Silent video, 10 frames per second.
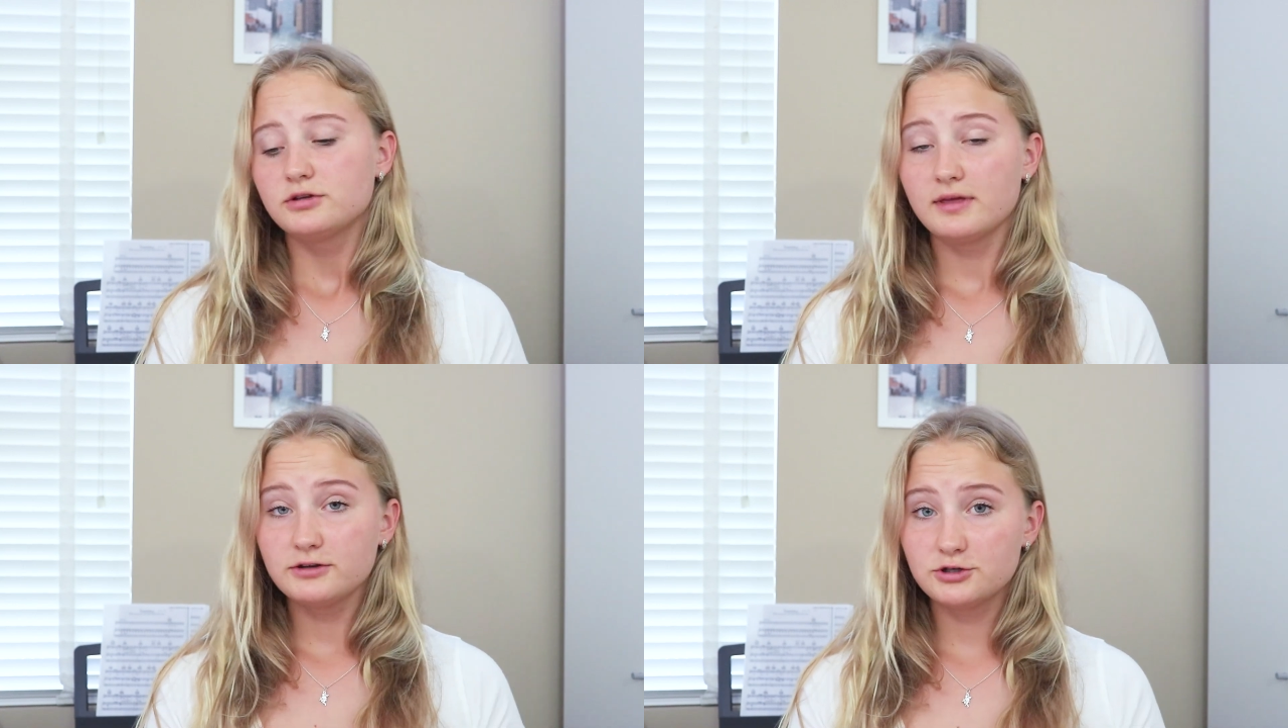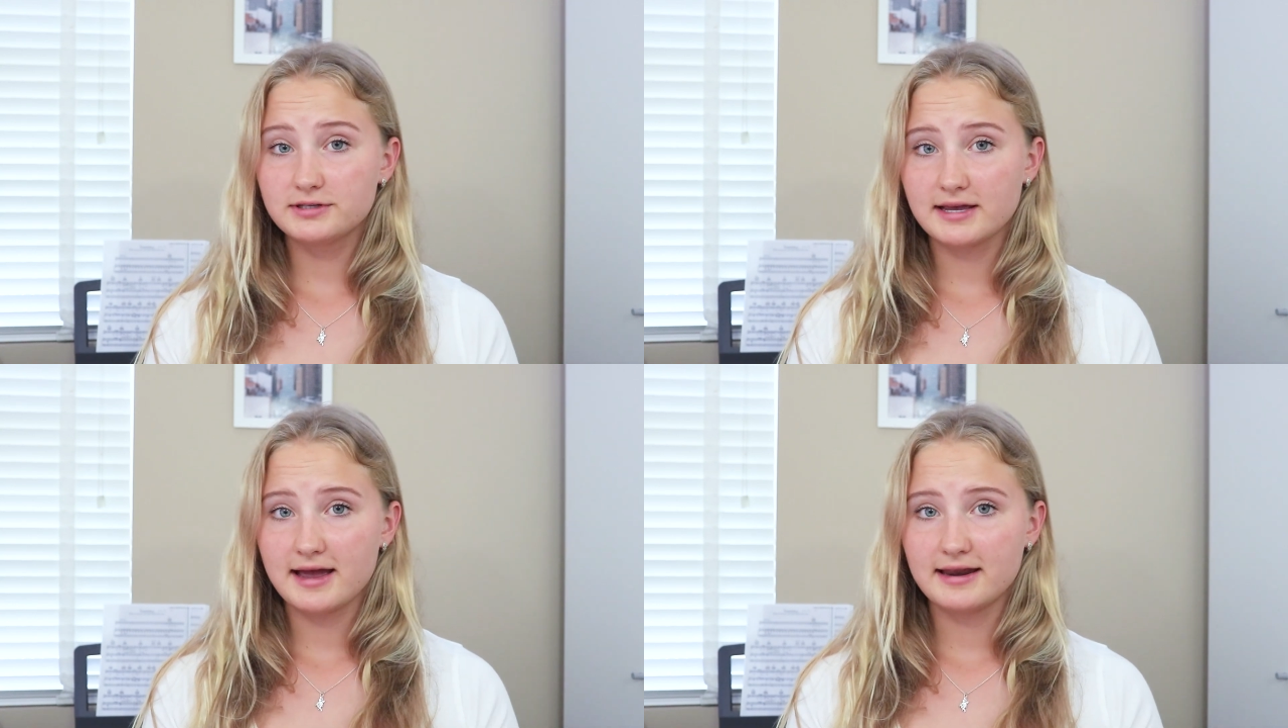So then she
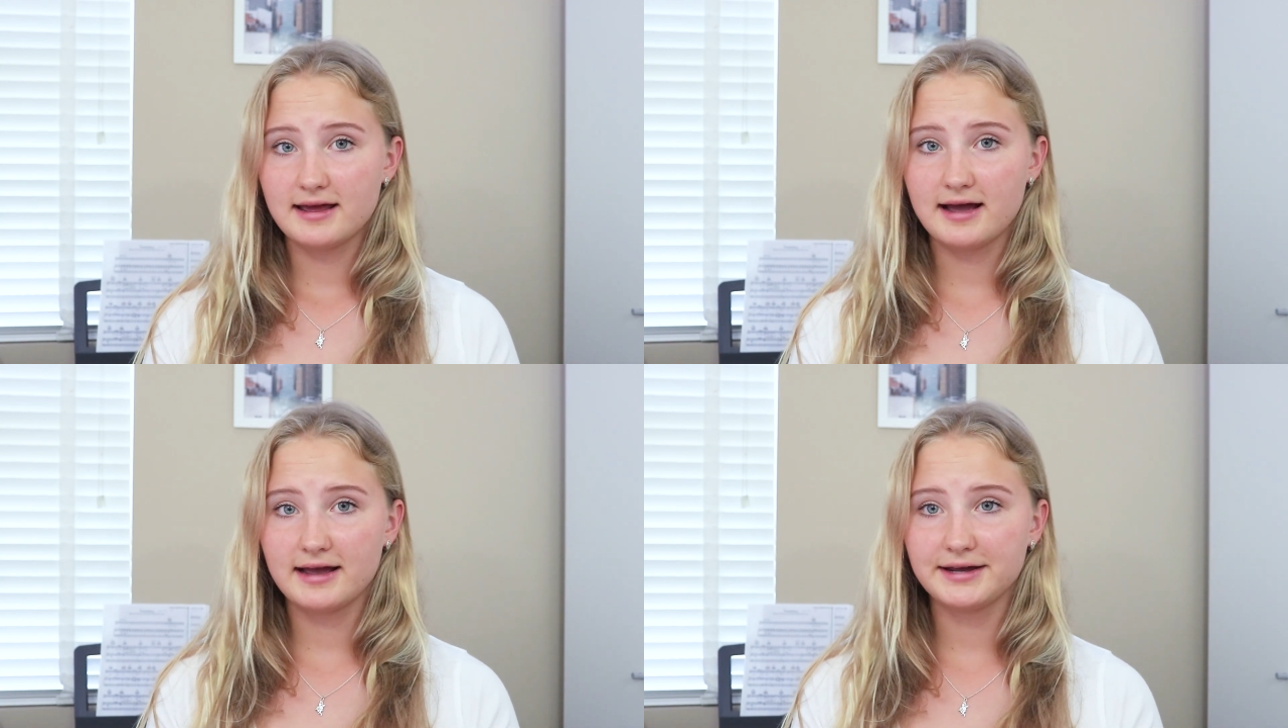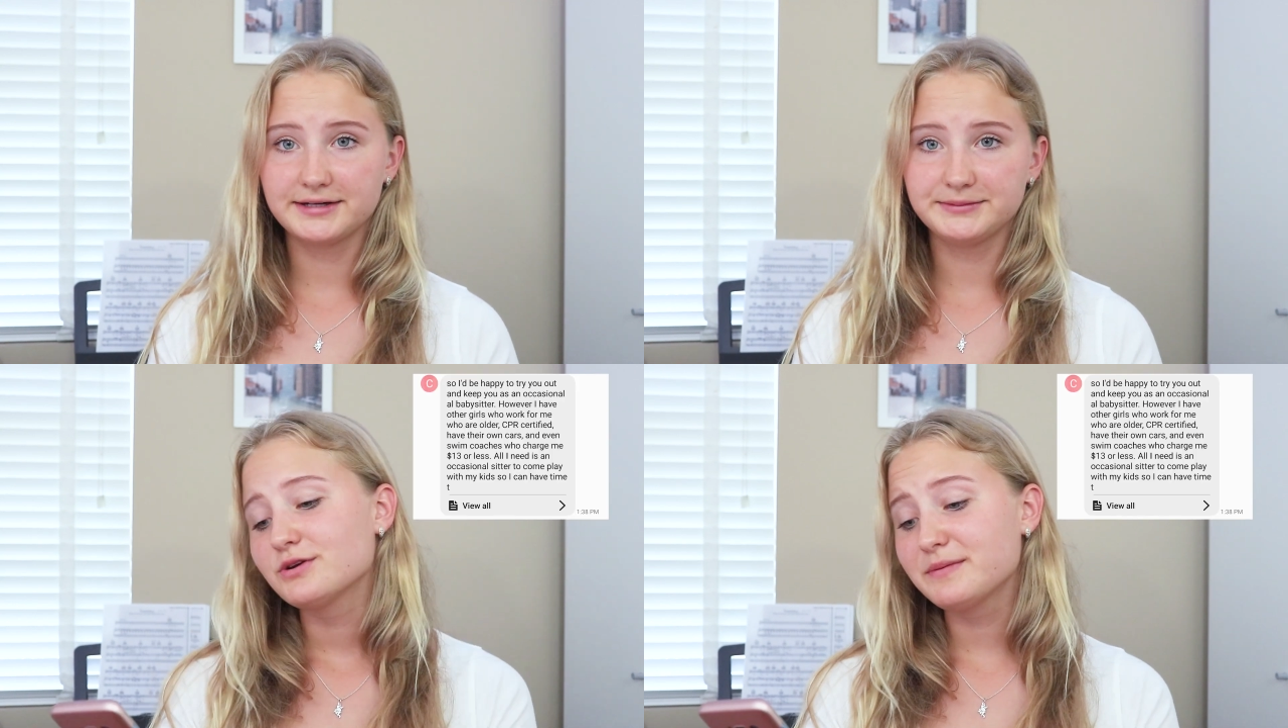said,
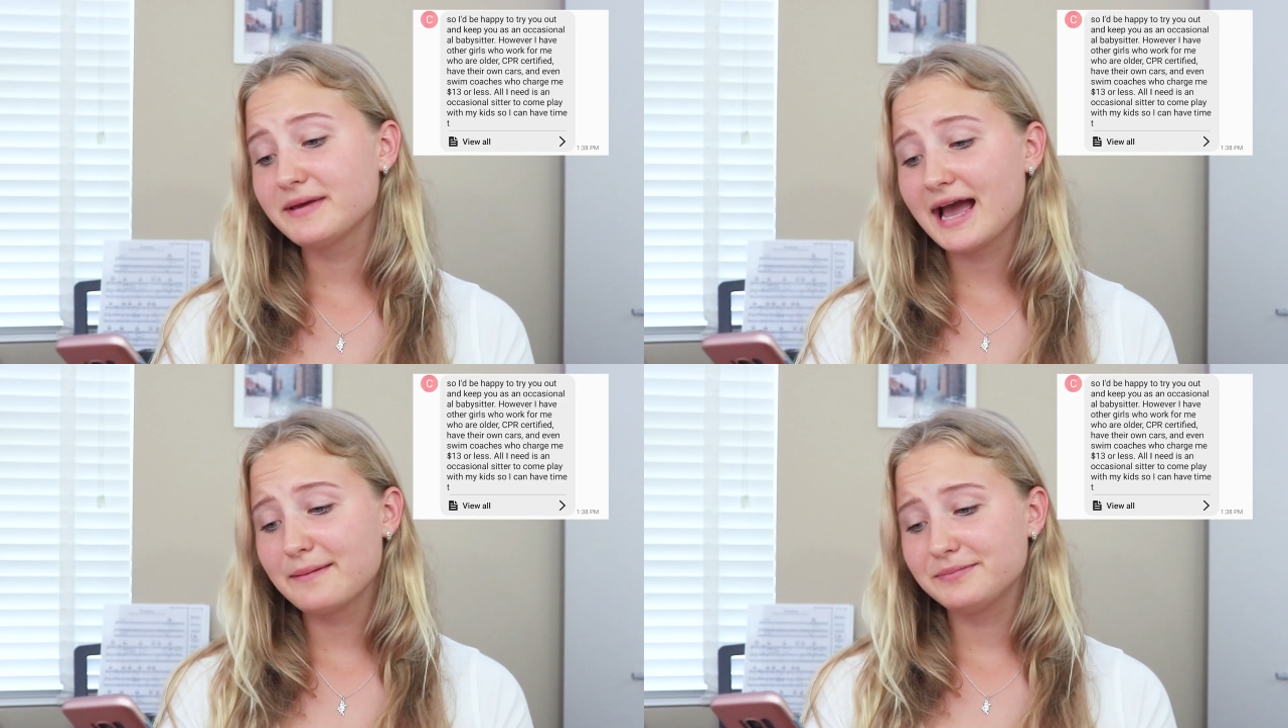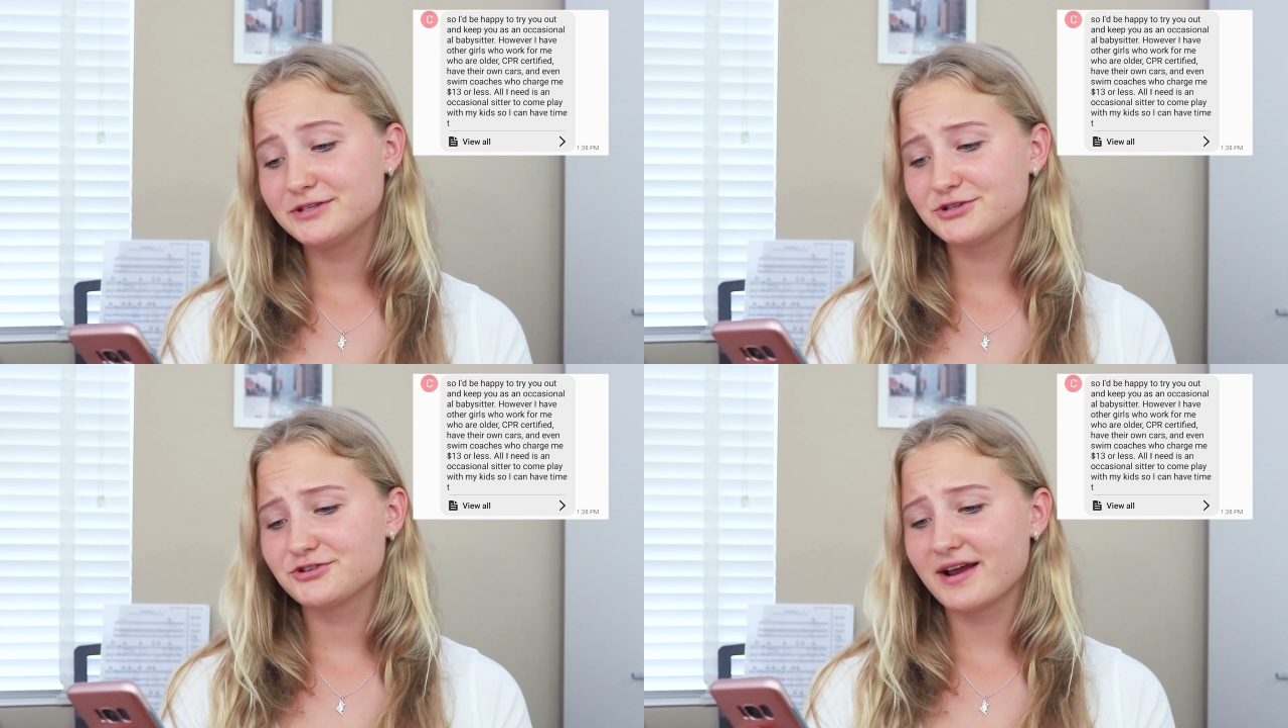so I'd be happy
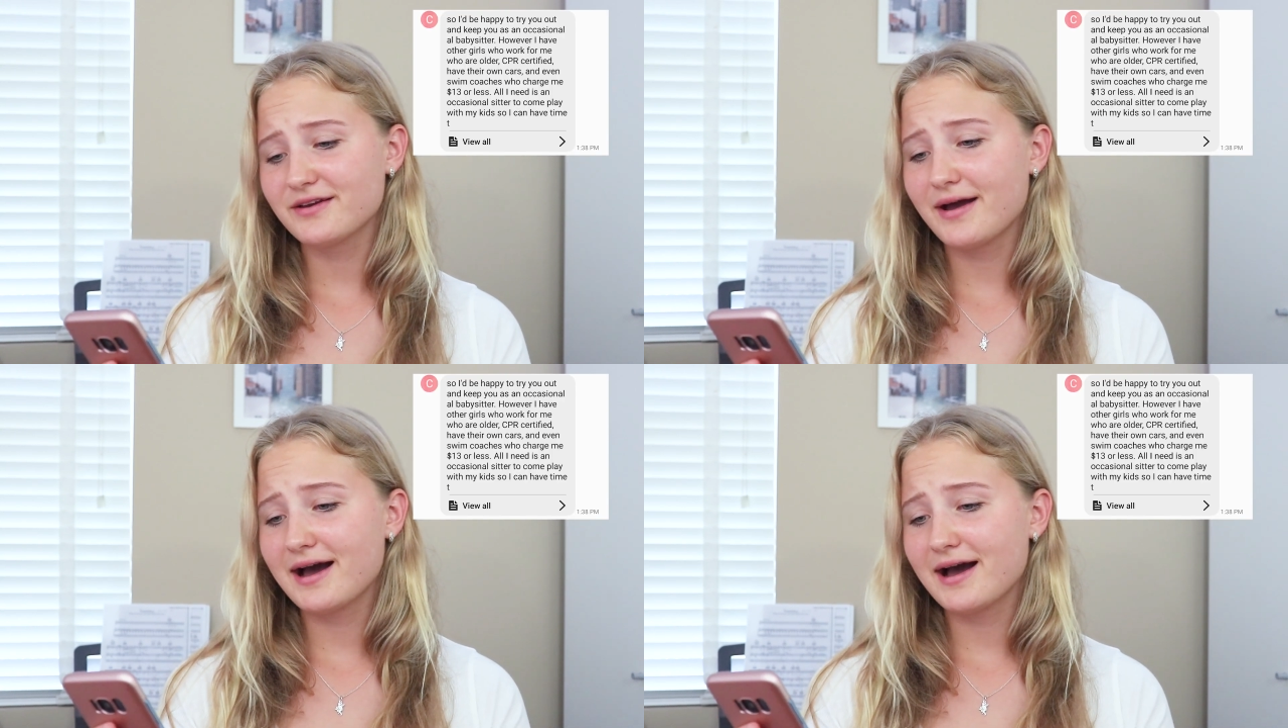to try you